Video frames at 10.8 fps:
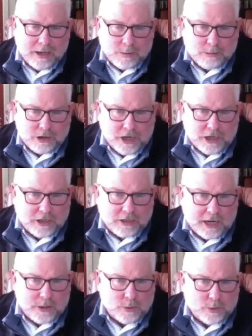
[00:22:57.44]
depreciation
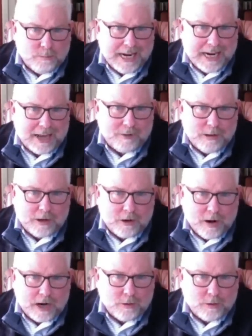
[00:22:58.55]
schedules may not have been
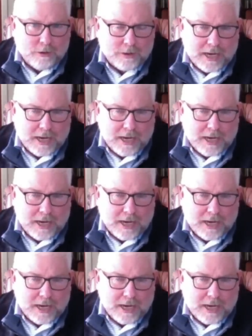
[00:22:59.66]
correct over those